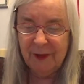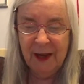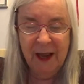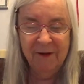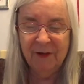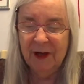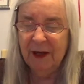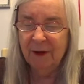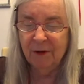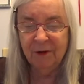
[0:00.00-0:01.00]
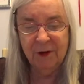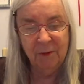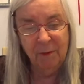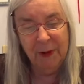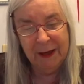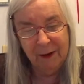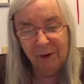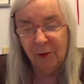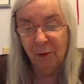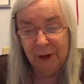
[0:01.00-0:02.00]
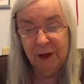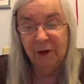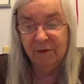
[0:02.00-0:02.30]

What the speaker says: Having entered the medical arena of